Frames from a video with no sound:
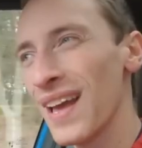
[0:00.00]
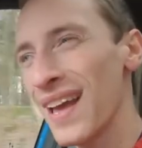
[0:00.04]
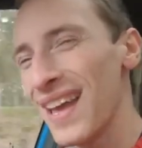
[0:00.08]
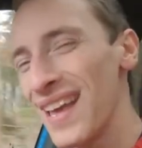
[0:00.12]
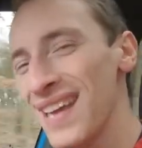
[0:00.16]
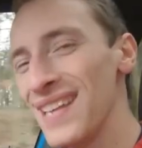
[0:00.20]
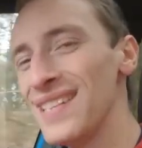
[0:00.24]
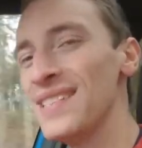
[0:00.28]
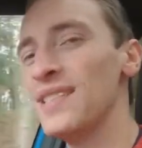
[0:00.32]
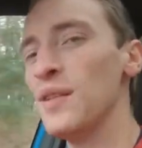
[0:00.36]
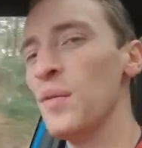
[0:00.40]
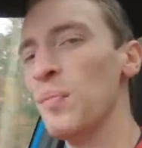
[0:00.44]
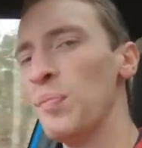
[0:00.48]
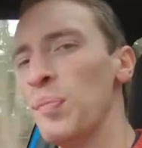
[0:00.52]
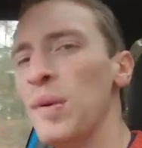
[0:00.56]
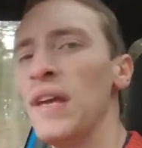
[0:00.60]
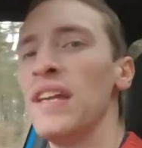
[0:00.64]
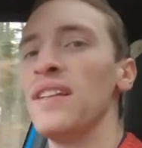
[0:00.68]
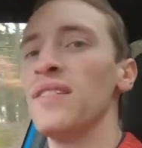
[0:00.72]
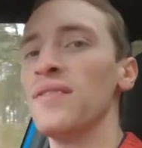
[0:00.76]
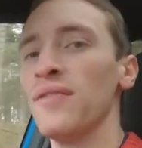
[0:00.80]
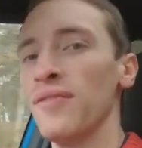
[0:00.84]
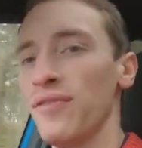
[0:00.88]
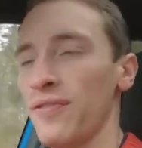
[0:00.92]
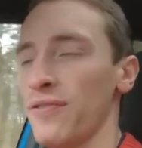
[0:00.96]
is a
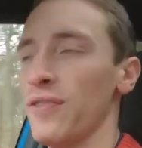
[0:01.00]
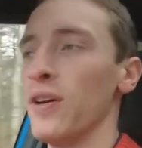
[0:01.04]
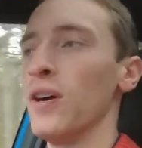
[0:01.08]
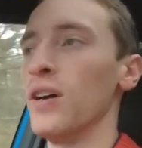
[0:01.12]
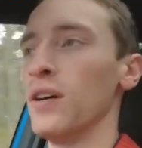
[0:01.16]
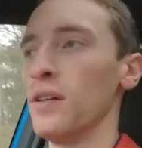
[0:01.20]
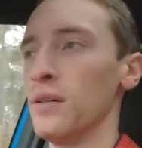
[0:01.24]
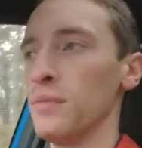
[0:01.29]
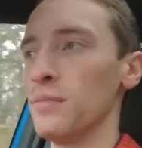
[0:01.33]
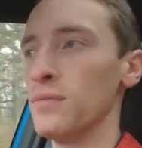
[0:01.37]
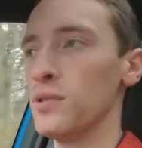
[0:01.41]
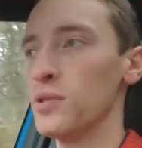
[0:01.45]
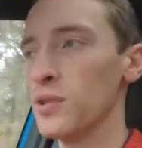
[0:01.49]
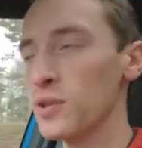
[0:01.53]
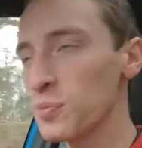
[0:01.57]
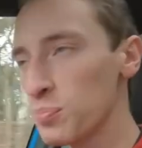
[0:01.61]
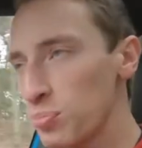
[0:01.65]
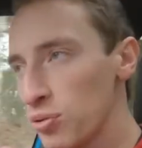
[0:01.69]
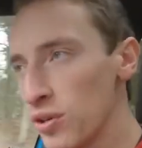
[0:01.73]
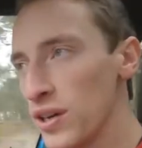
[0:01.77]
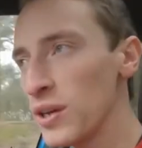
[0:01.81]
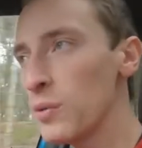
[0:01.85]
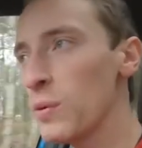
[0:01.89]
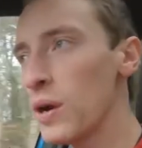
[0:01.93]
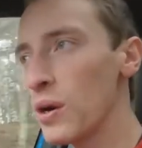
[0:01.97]
bit firm. So it's
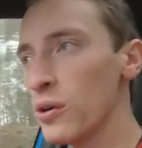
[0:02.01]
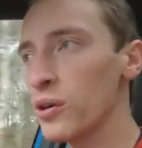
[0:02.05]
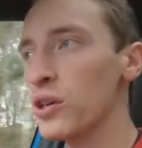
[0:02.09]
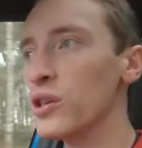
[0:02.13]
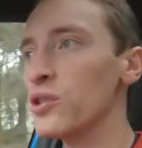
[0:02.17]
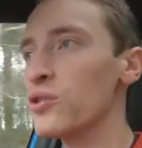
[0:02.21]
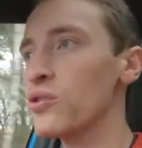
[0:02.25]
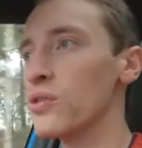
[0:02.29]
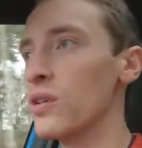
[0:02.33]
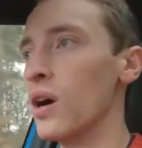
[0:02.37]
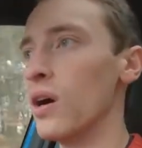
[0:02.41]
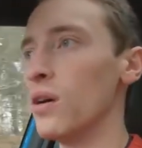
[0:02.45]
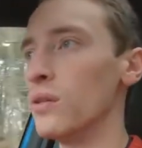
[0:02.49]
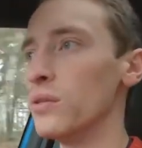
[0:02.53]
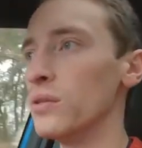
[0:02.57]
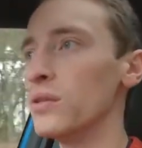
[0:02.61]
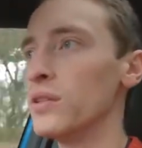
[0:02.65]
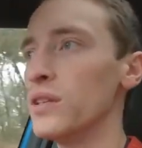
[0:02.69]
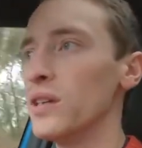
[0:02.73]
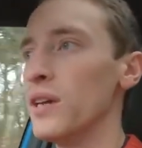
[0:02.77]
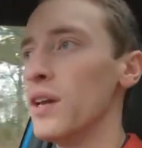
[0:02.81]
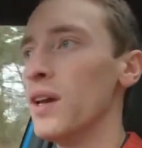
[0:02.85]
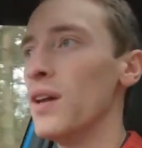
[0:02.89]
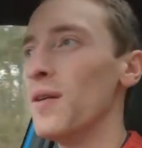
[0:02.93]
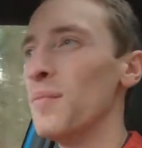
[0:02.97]
pretty well
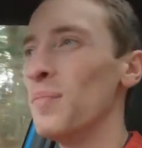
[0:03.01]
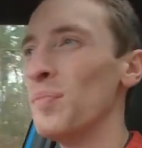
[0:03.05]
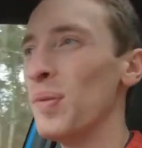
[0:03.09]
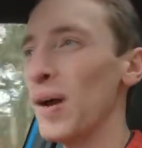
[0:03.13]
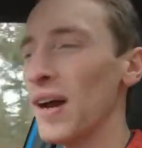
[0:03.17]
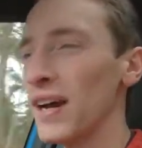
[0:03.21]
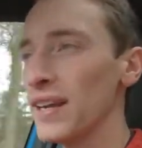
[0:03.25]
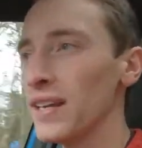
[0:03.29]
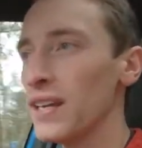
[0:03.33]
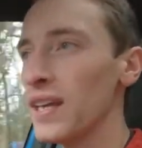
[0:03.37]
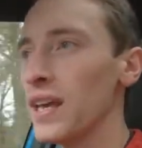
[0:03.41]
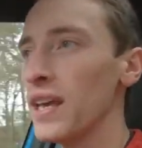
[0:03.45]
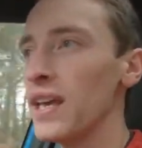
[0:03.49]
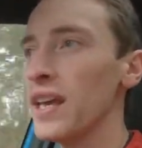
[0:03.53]
controlled, but